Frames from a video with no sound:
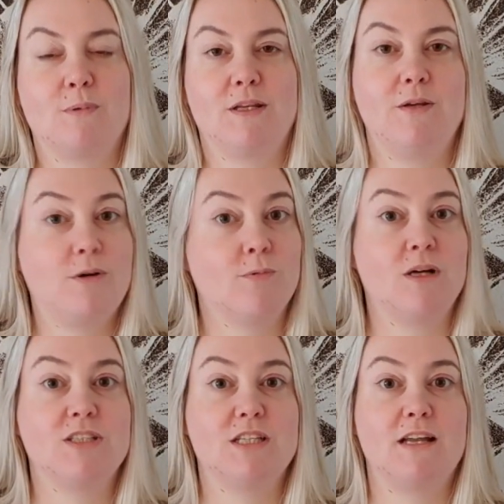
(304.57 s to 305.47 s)
when you can
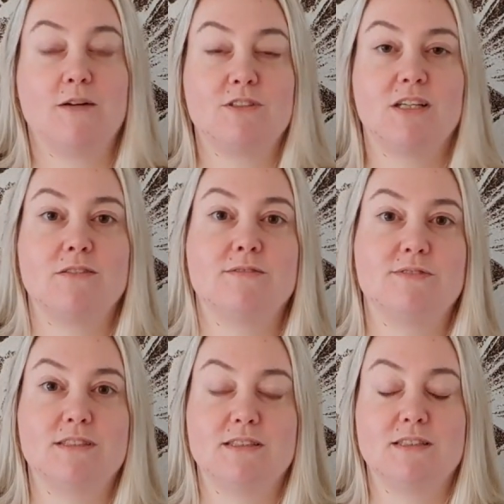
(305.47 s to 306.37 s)
watch it outside of
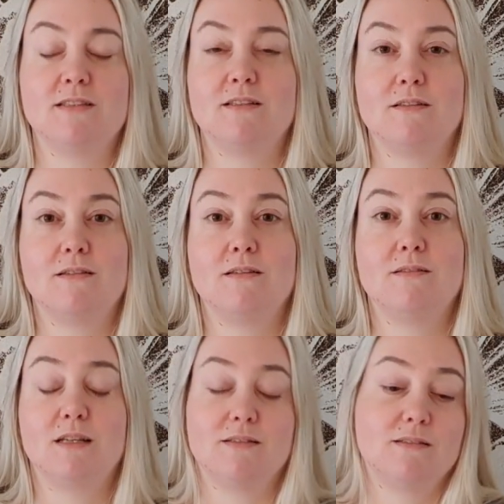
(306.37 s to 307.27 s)

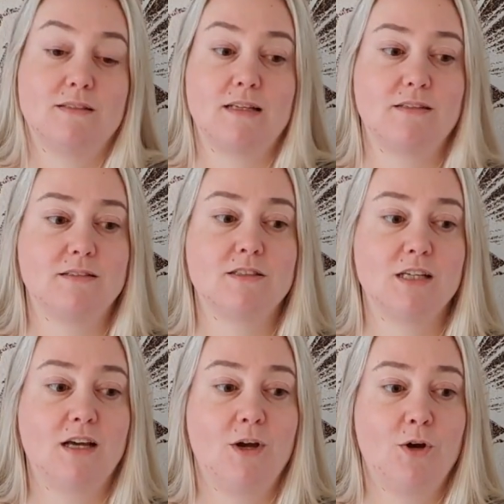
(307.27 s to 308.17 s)
the Netherlands
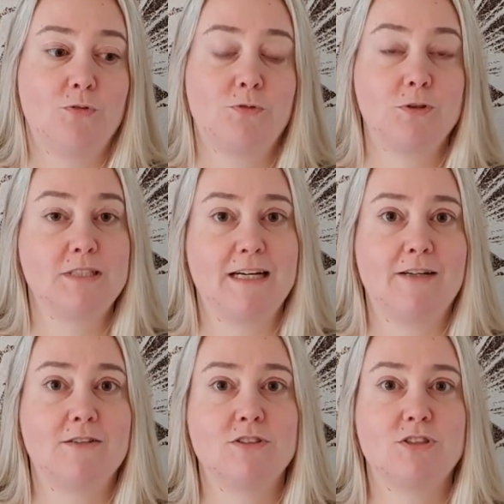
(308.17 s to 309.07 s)
for
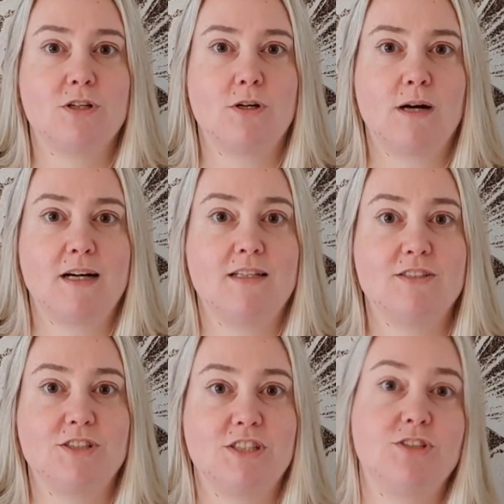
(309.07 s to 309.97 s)
now. So I
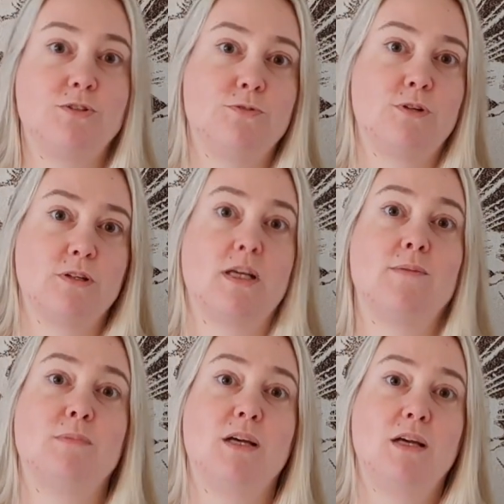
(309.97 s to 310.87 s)
suggest you follow
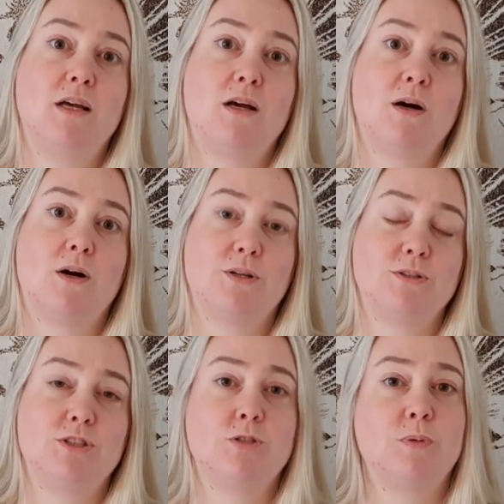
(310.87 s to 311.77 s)
them on
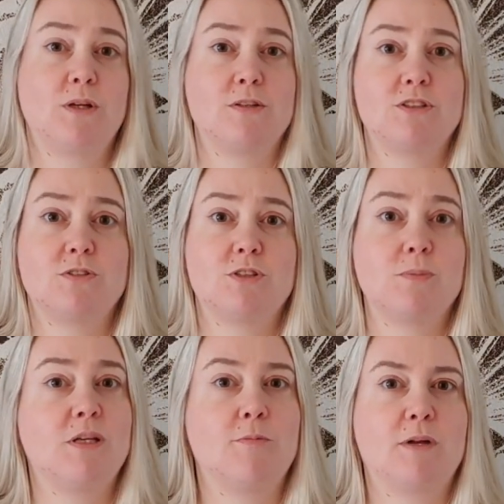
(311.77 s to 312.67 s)
YouTube and other social
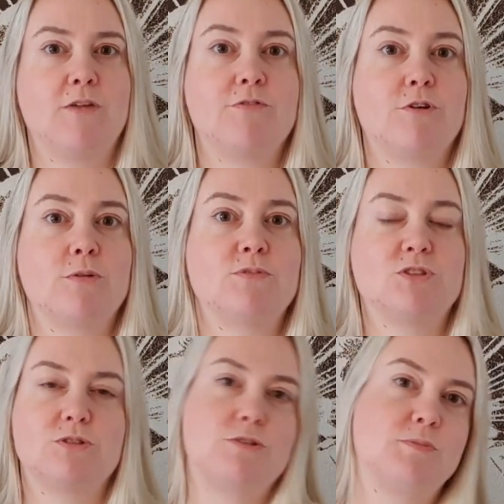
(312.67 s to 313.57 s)
media platforms,
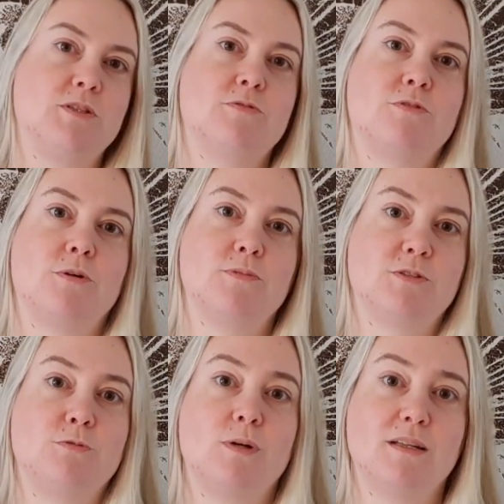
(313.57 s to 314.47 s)
so you'll be informed
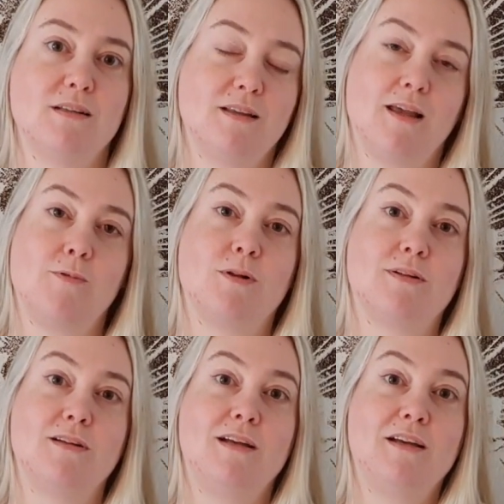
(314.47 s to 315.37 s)
of when they
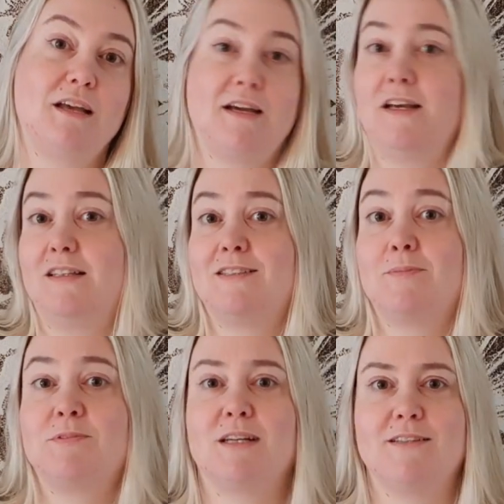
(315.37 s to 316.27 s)
will add
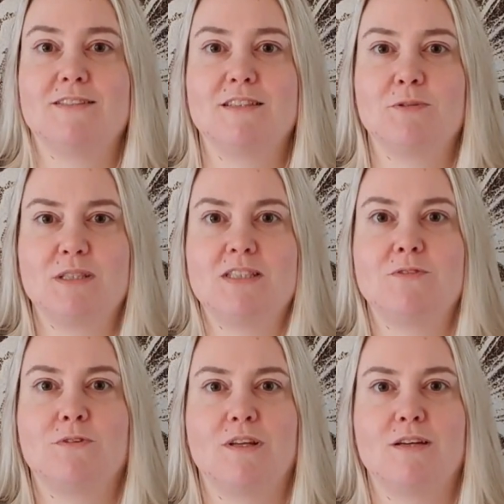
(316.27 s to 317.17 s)
subtitles and release it
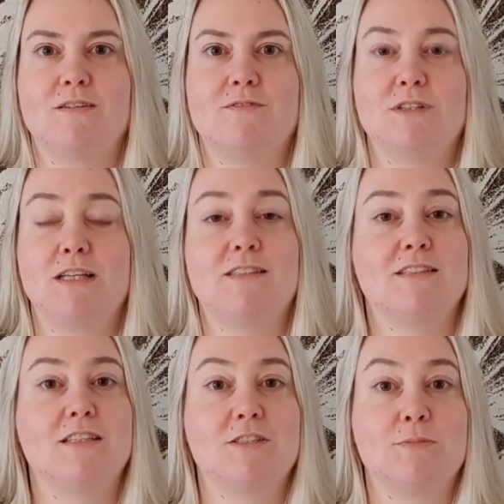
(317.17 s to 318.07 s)
for the
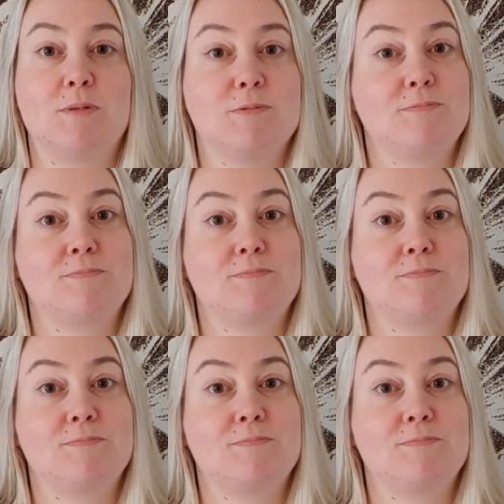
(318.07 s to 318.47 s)
international people.